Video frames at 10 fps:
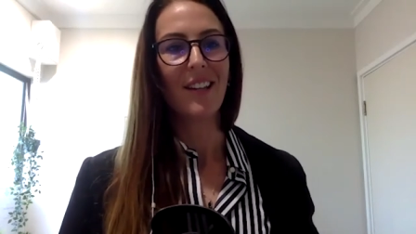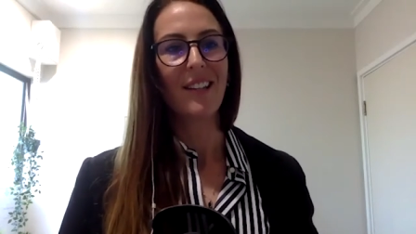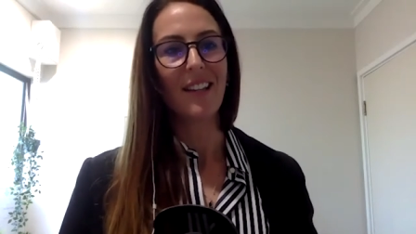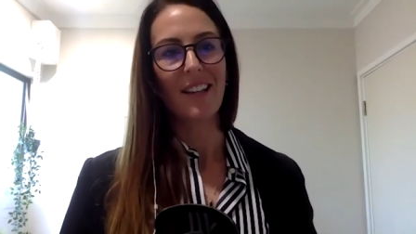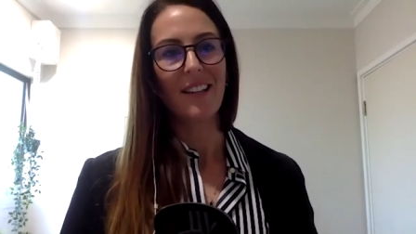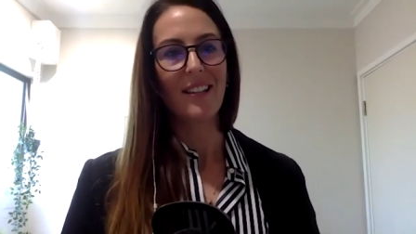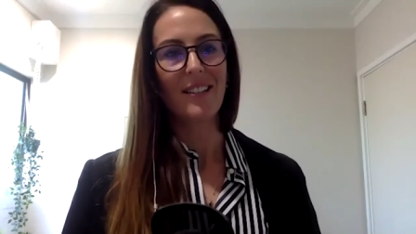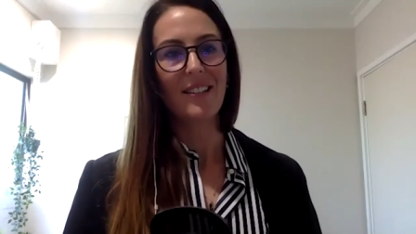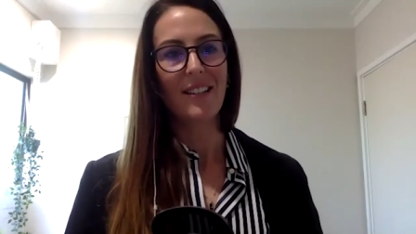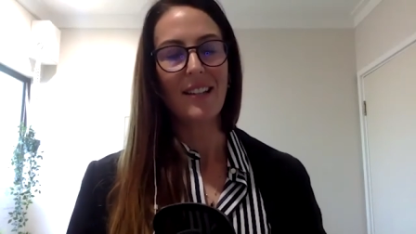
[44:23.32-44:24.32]
yeah,
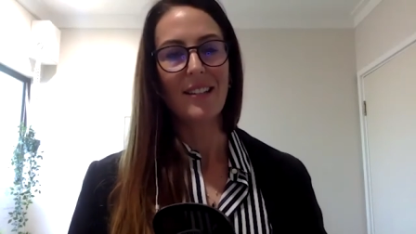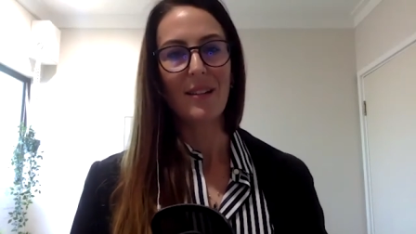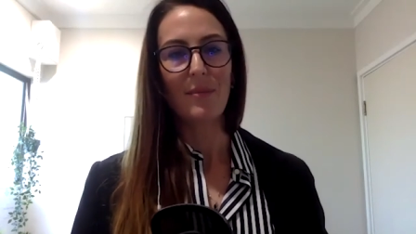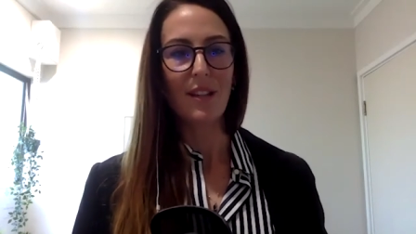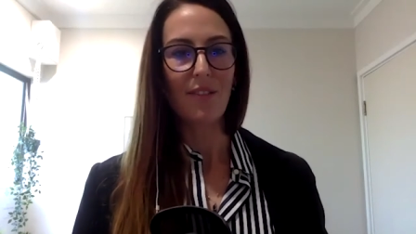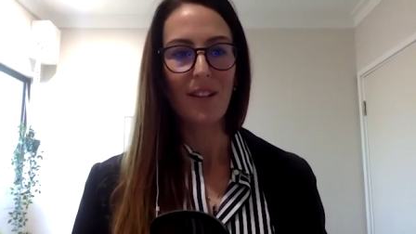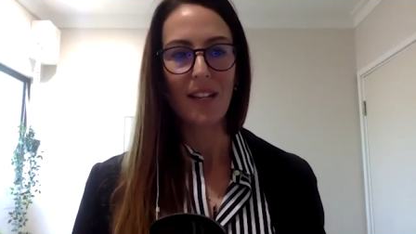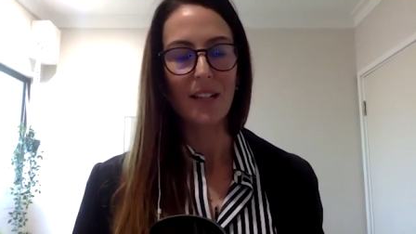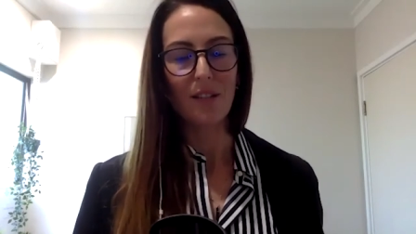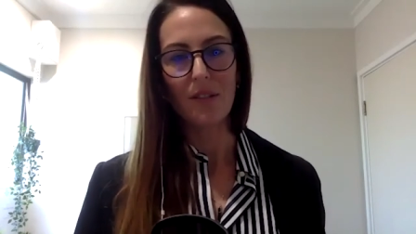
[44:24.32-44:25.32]
it's it's some,
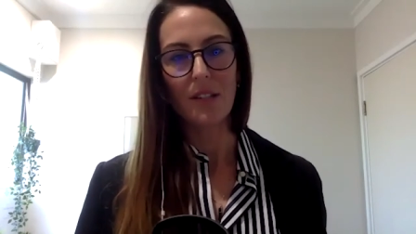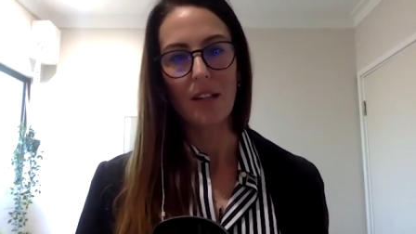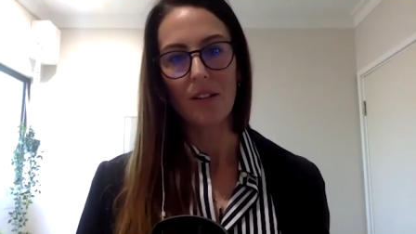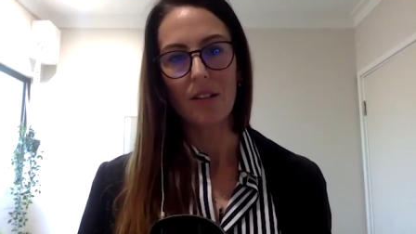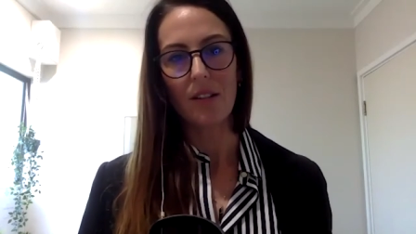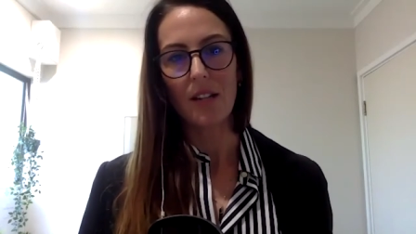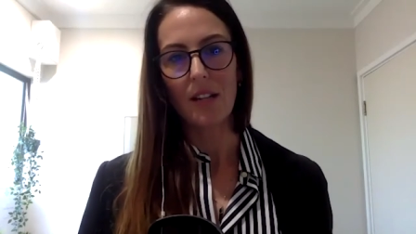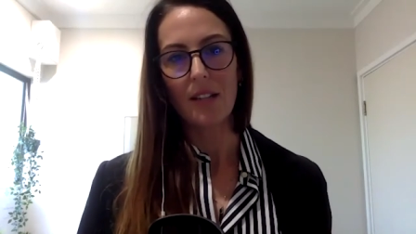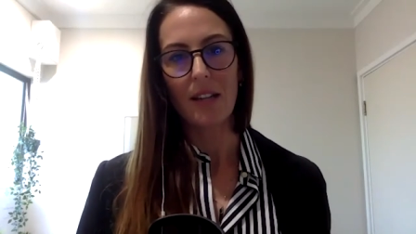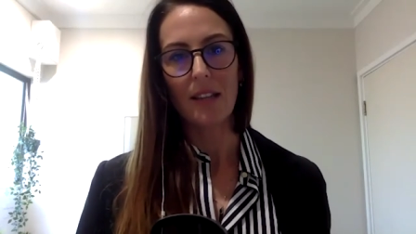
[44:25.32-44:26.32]
definitely a different psychology.
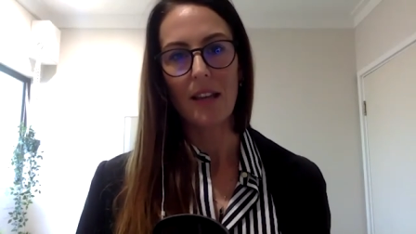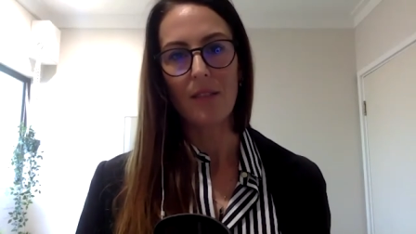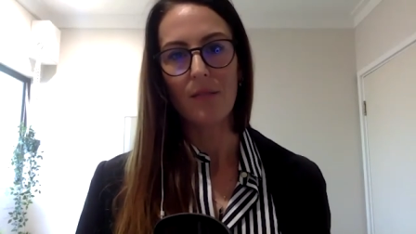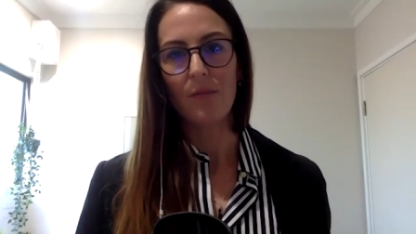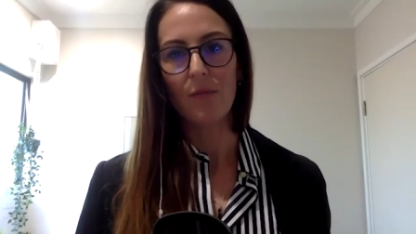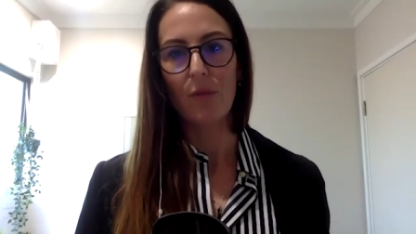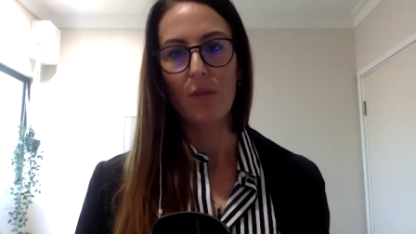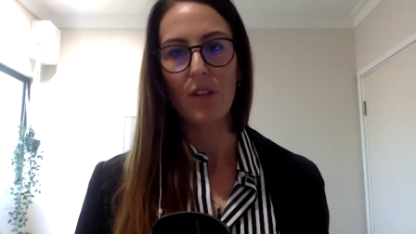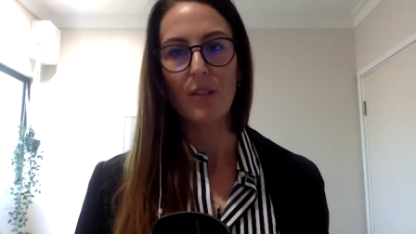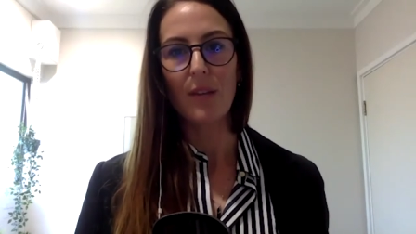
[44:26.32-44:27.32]
It's like that
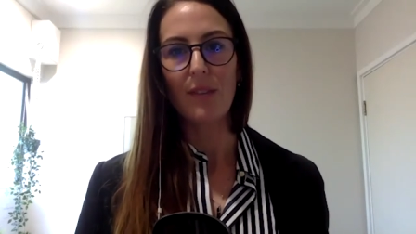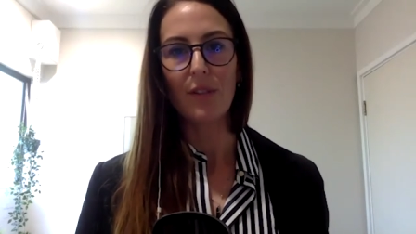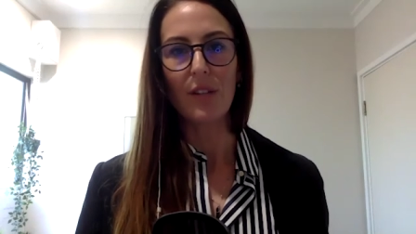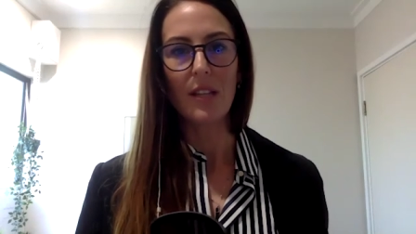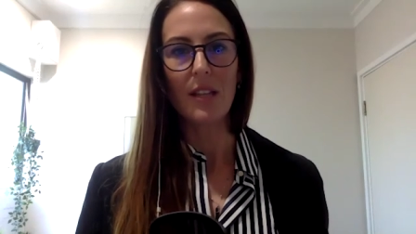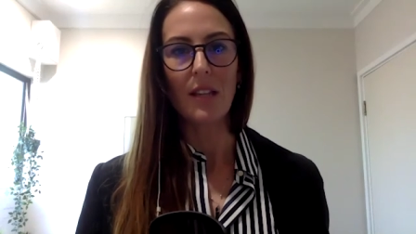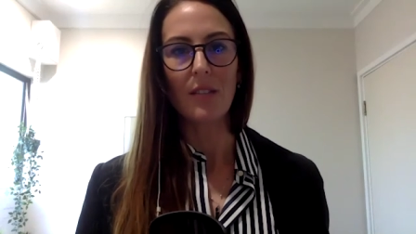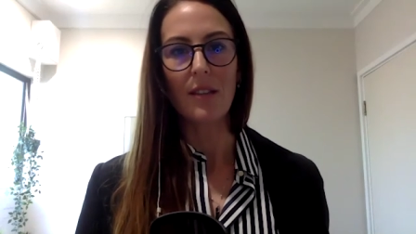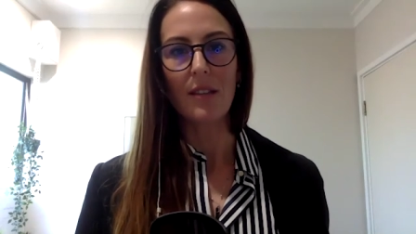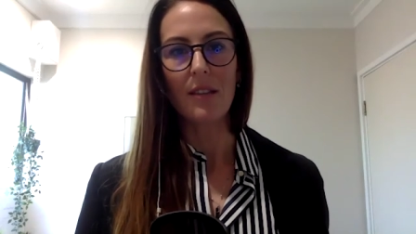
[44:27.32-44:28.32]
reverse way of looking things
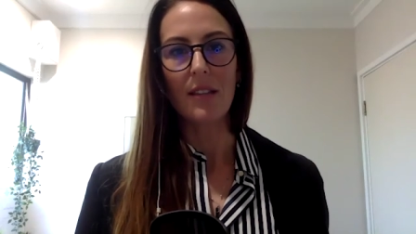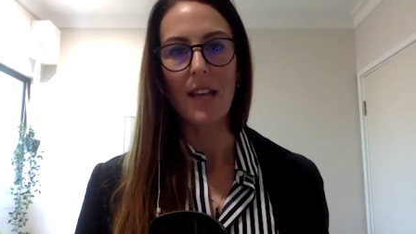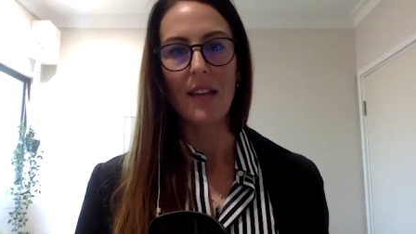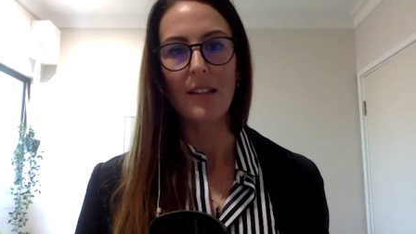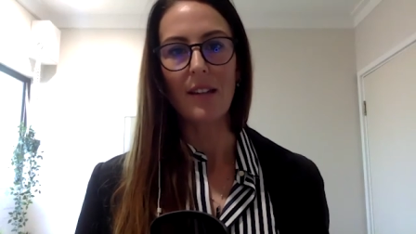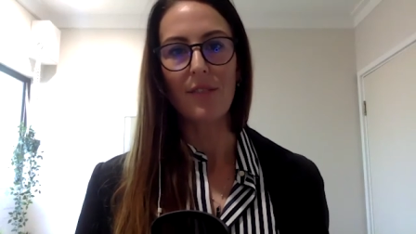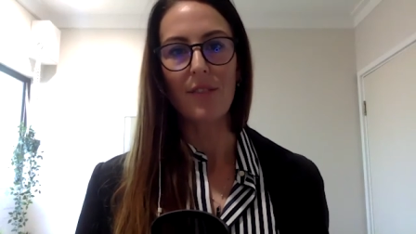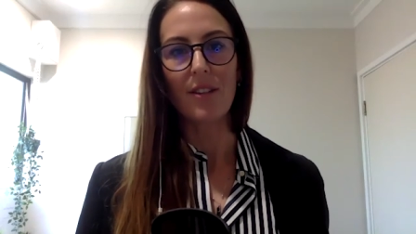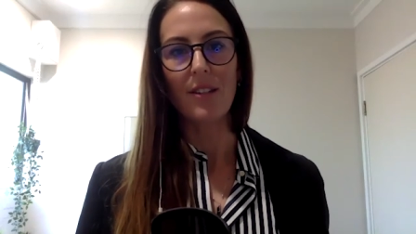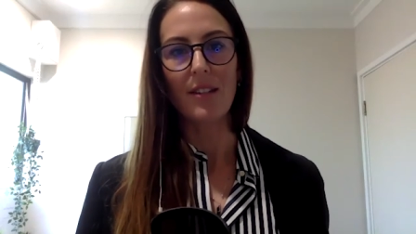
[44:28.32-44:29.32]
rather than the outside
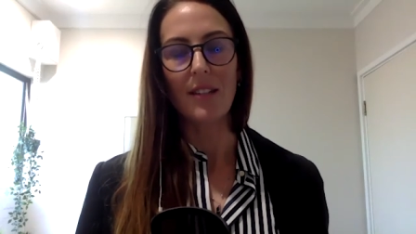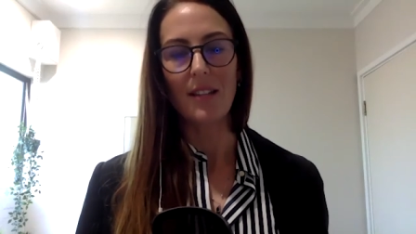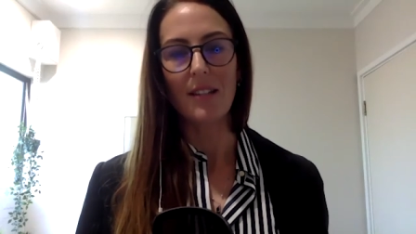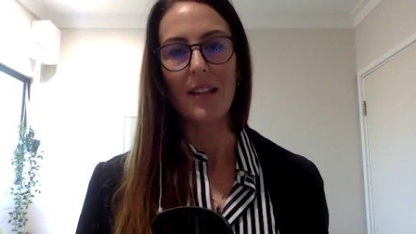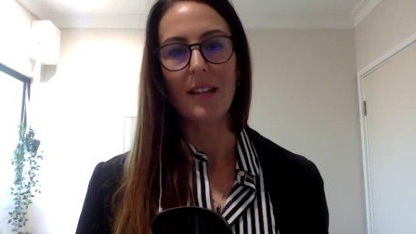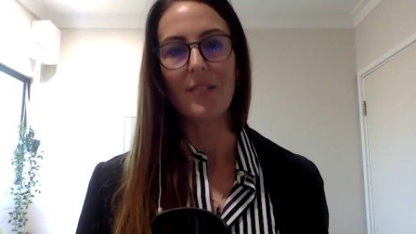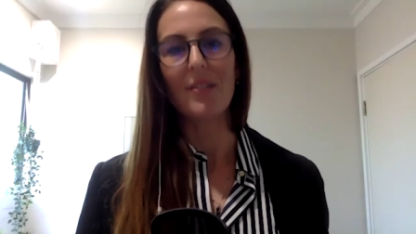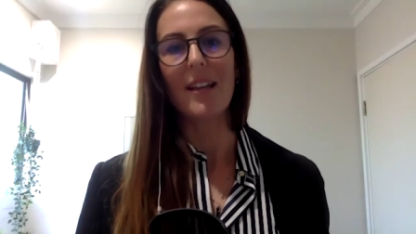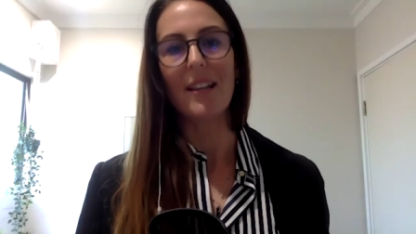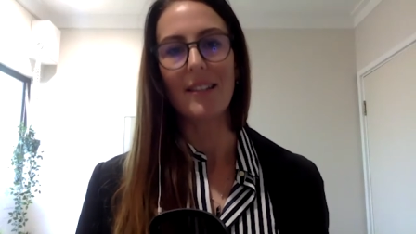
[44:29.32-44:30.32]
first. It's the inside to
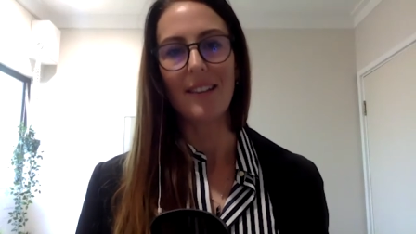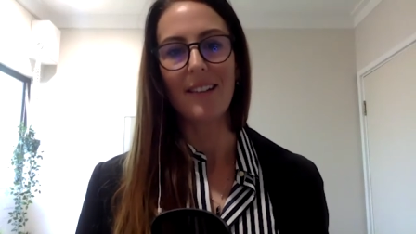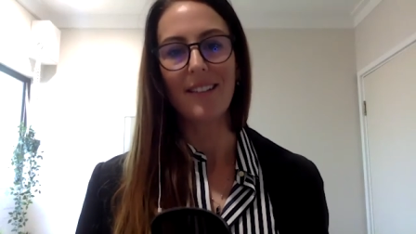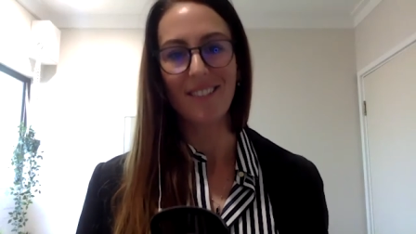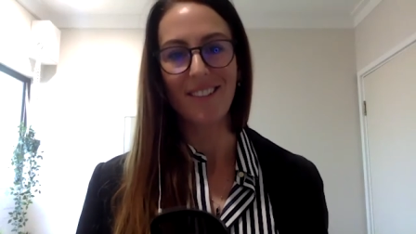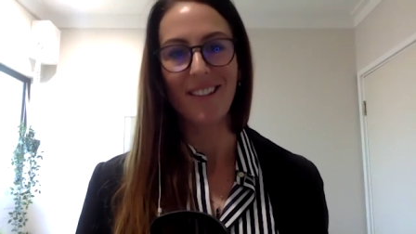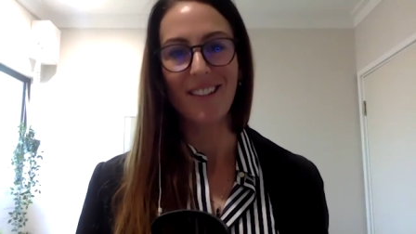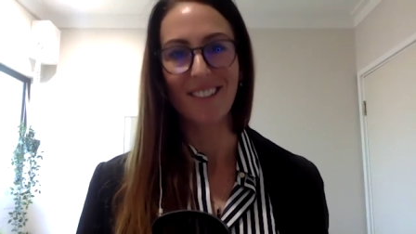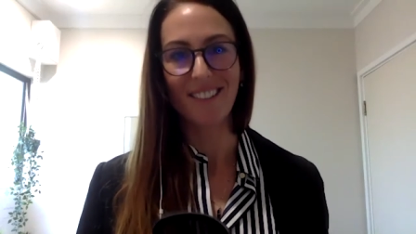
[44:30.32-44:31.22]
the outside. Yeah.